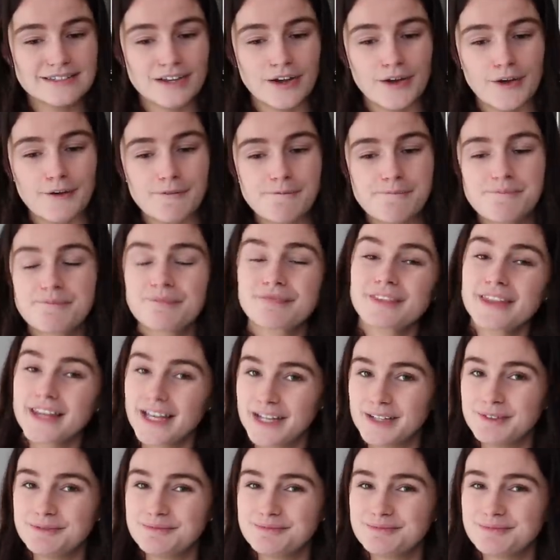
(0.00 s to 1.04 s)
So
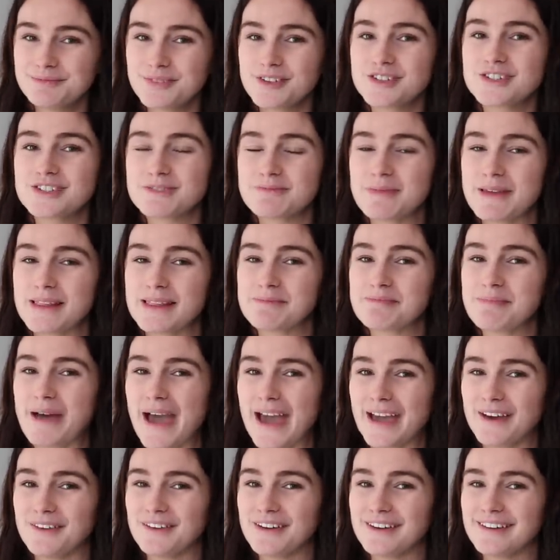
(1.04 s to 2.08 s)
we'll just be the
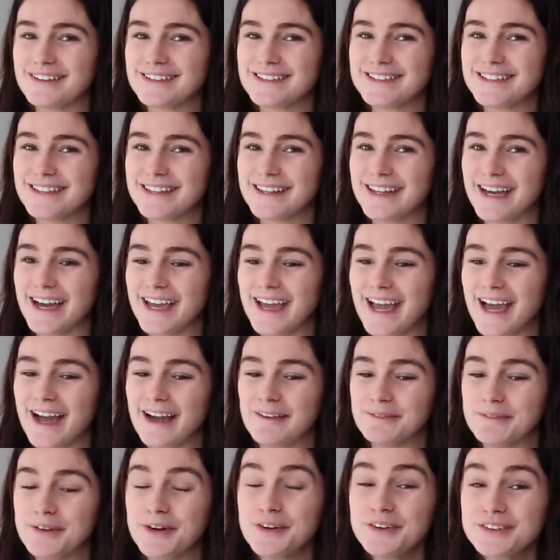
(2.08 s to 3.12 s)
pale little Sid that I am.